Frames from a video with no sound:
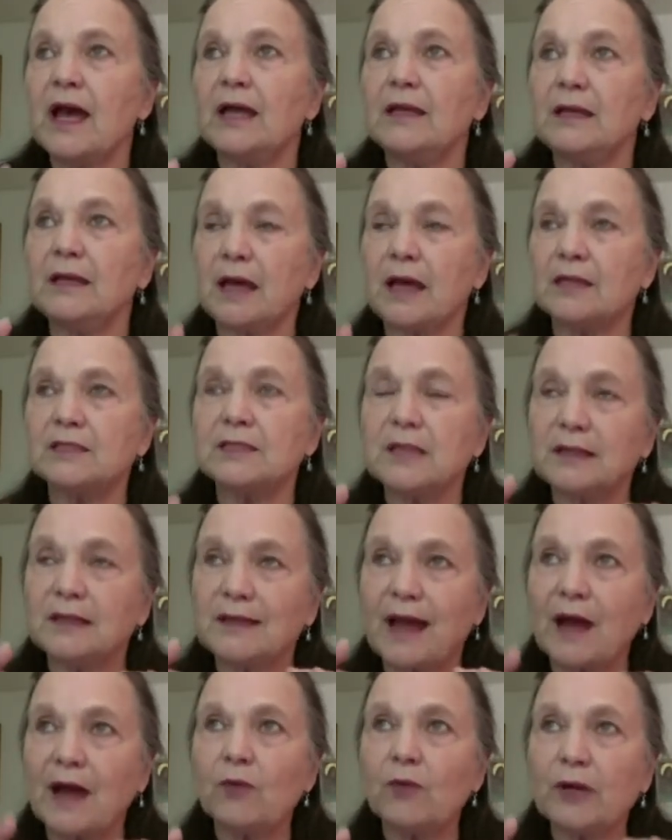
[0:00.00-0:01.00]
Yes,
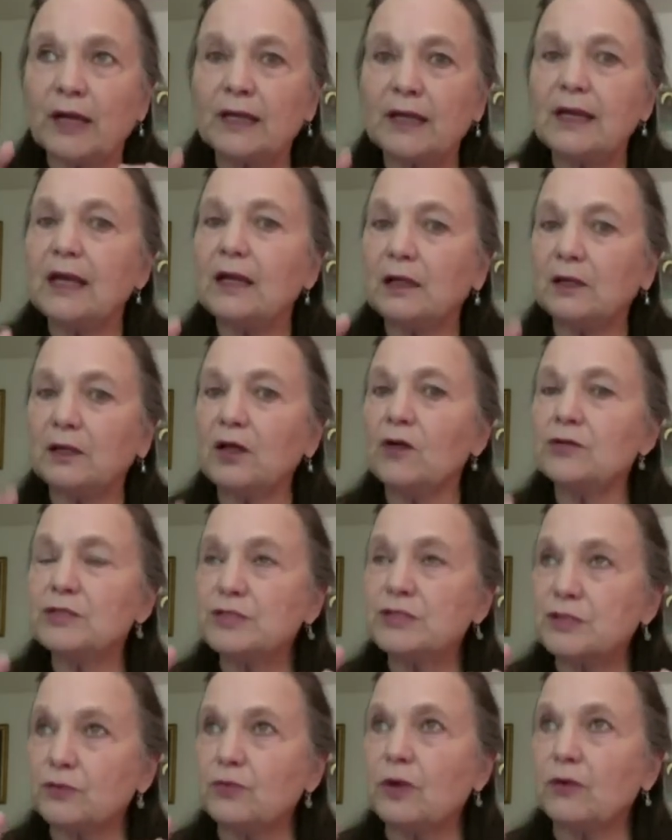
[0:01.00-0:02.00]
now we're getting
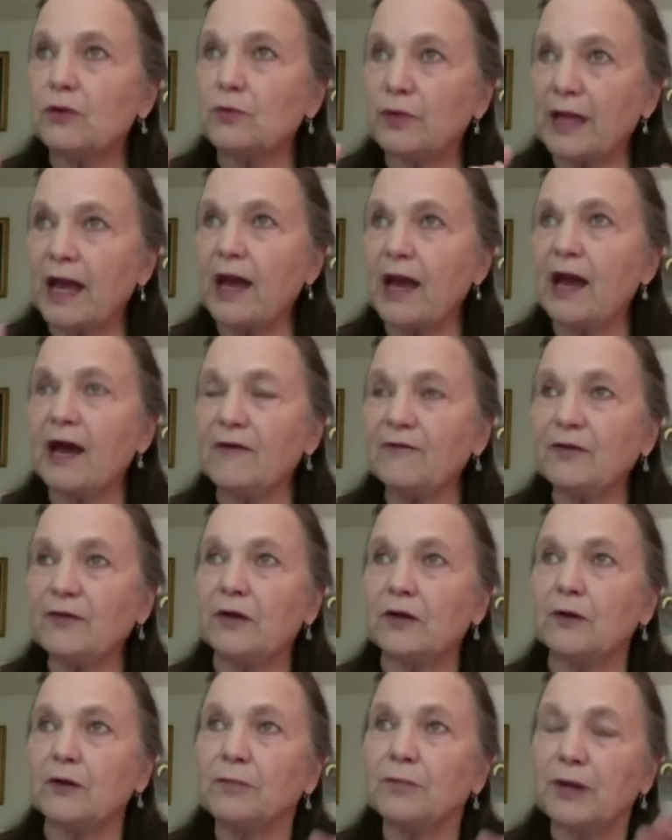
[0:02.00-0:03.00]
close to what we have
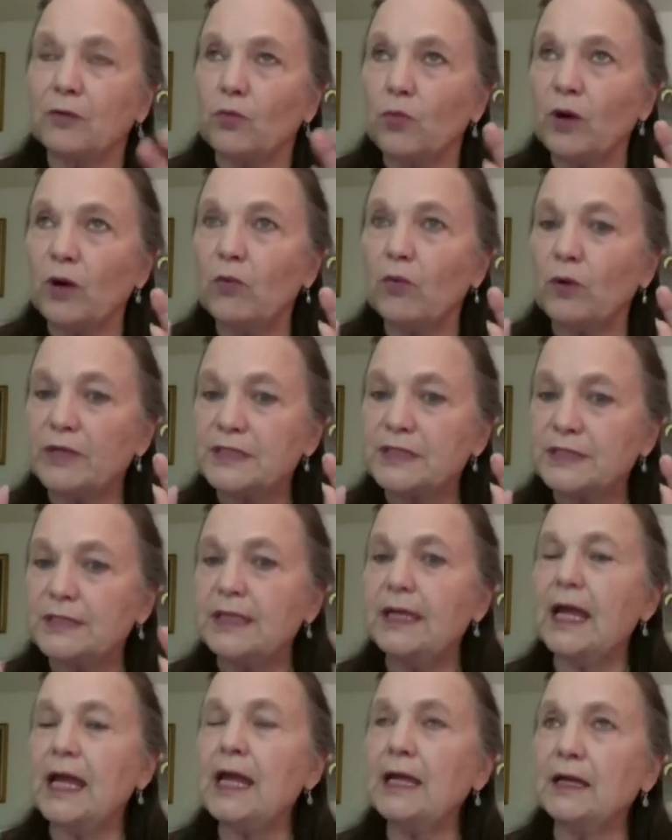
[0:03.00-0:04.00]
here. But what was
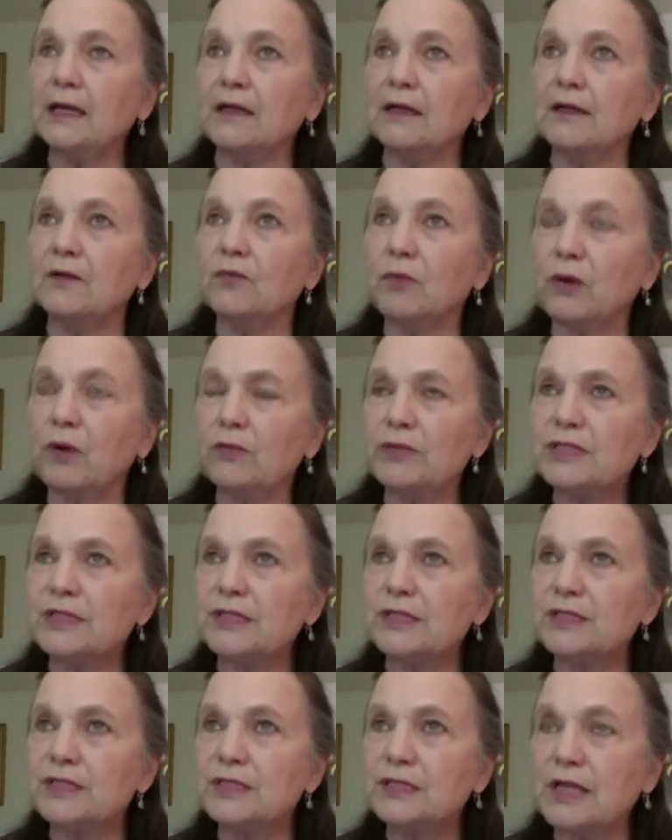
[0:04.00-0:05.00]
needed, what was
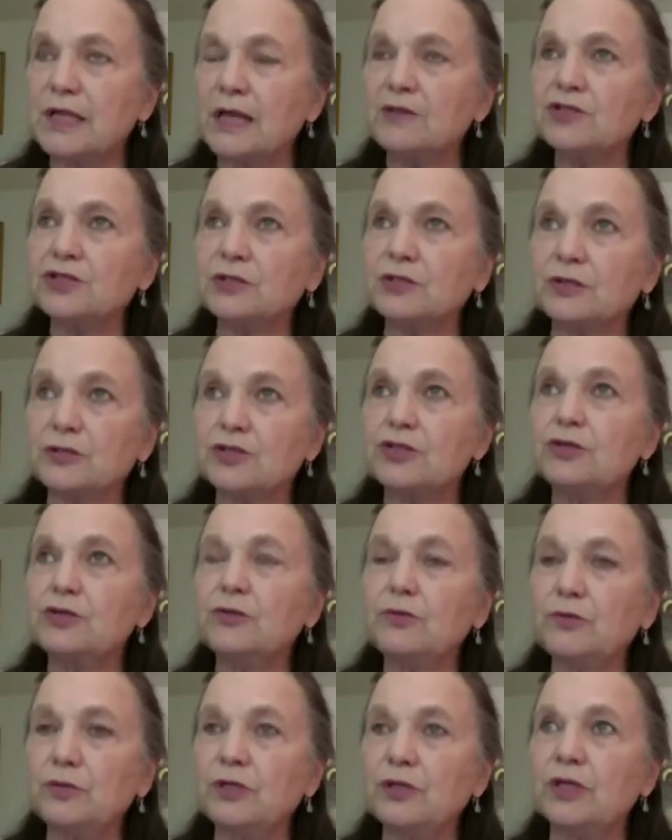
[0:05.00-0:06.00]
essential
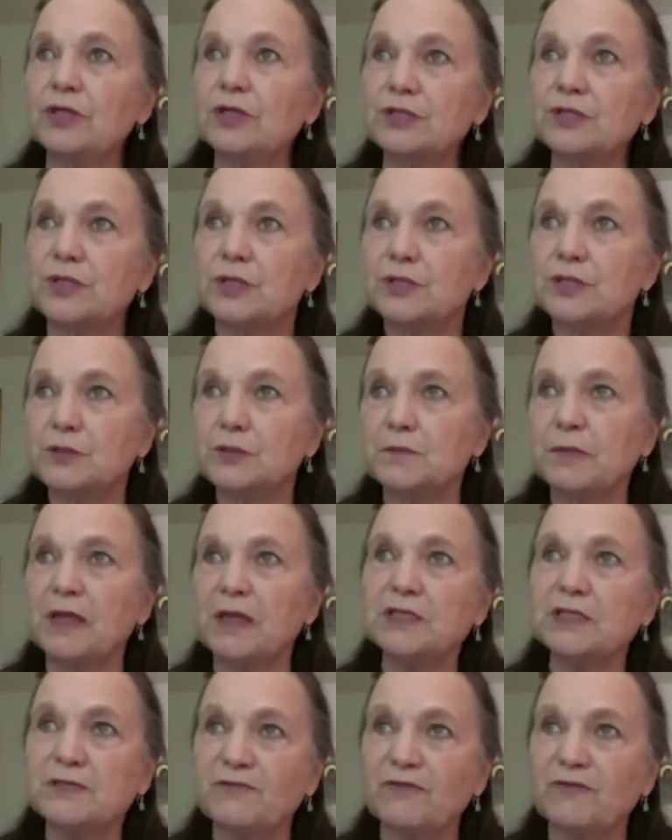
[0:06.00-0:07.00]
to this
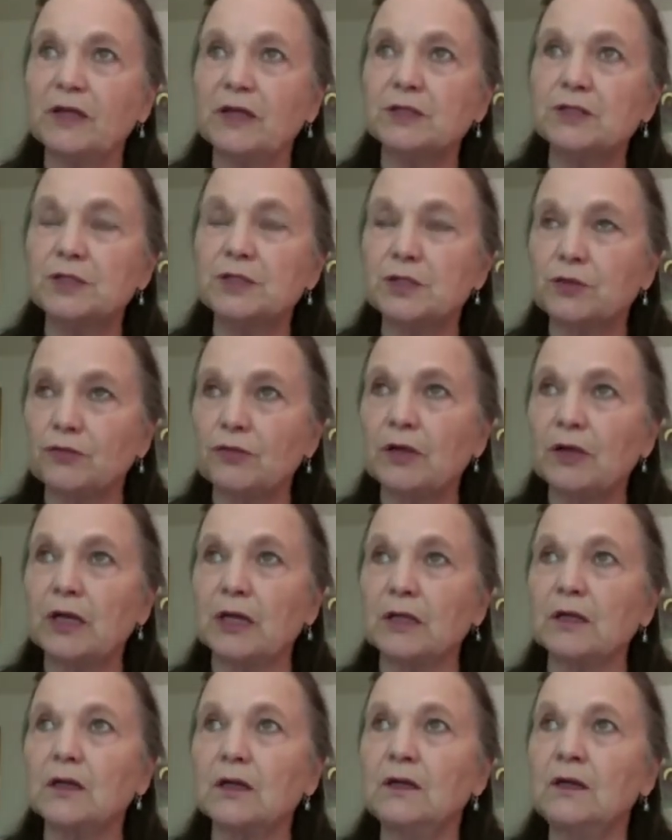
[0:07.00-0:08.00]
space fence
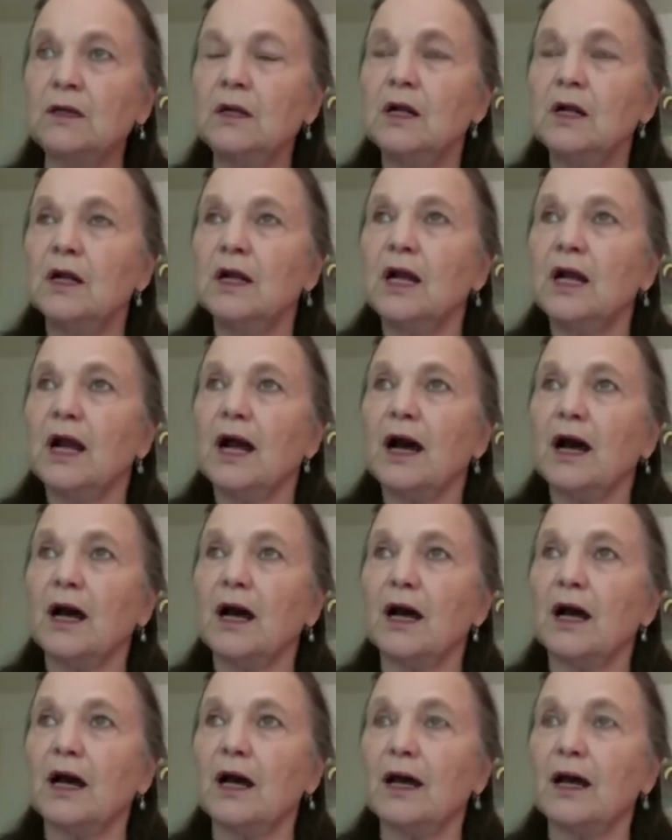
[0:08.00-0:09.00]
grid,
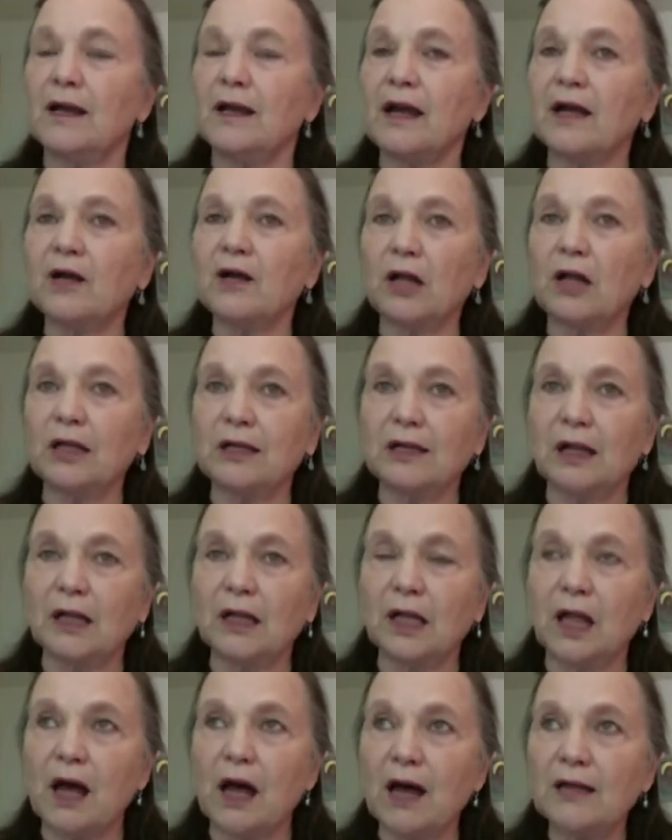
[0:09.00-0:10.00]
and I call it a
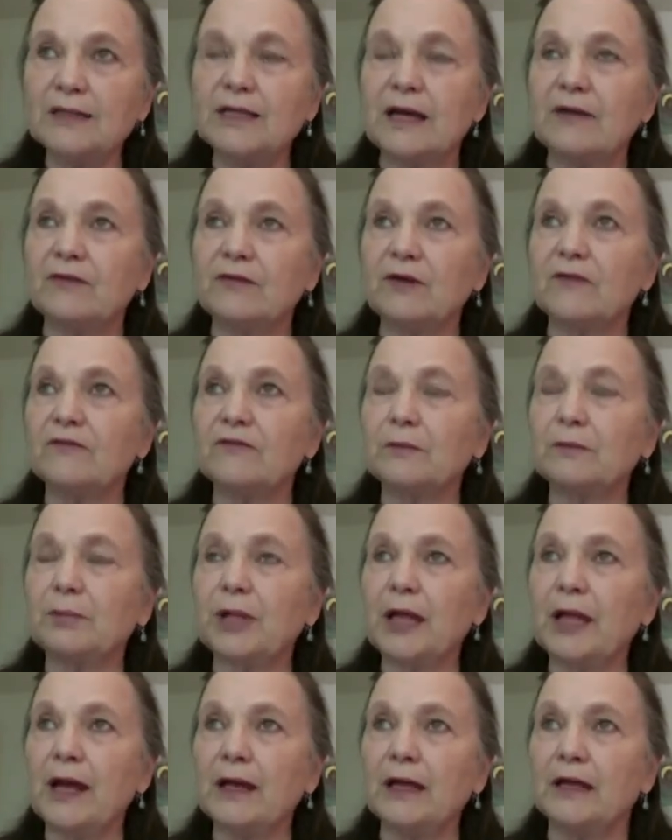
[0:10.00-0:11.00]
lockdown of the
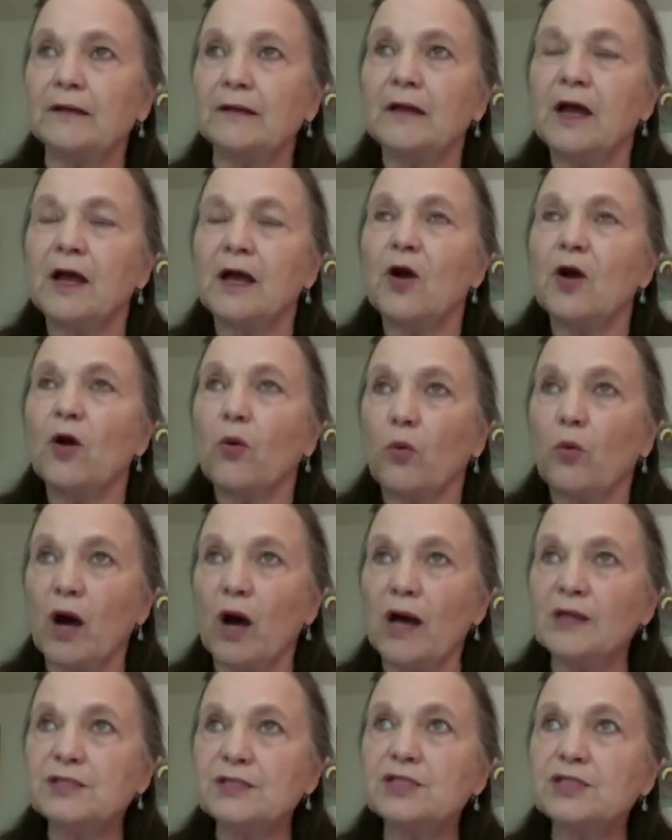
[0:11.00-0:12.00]
planet,
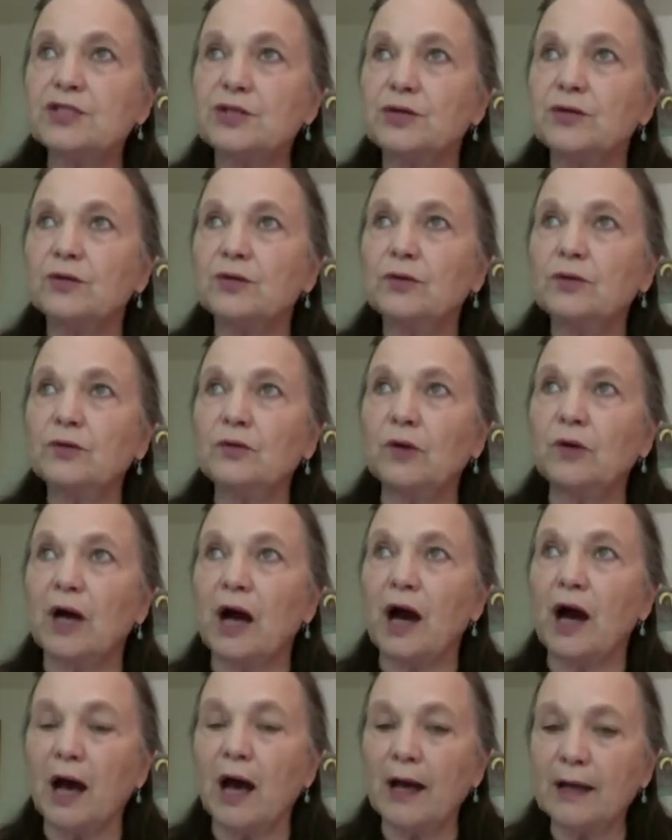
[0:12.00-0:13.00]
was to
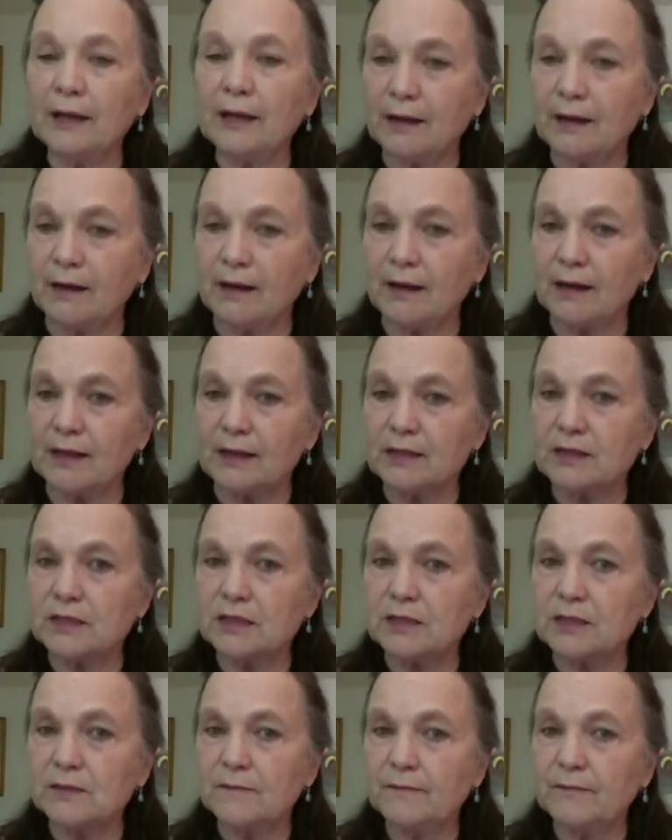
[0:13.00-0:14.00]

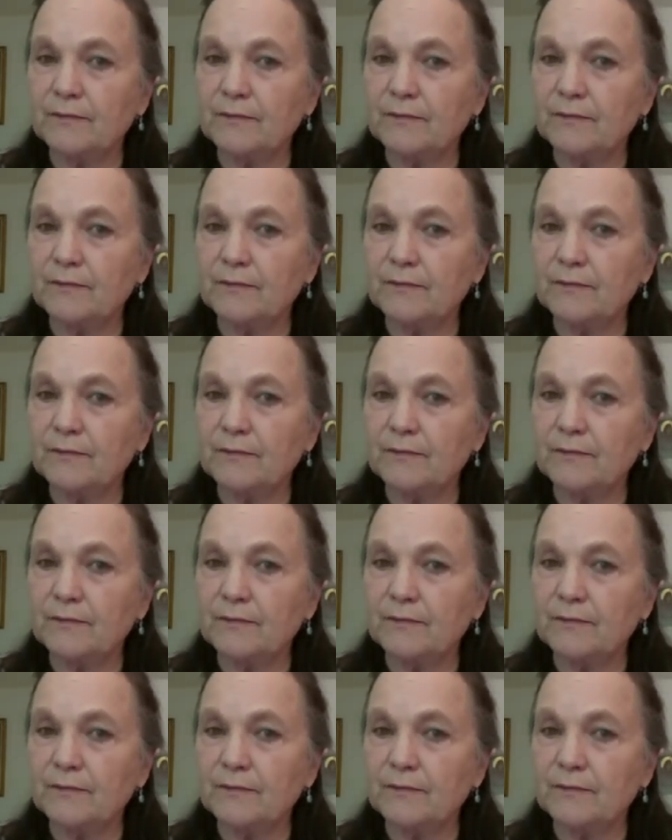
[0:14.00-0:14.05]
ionize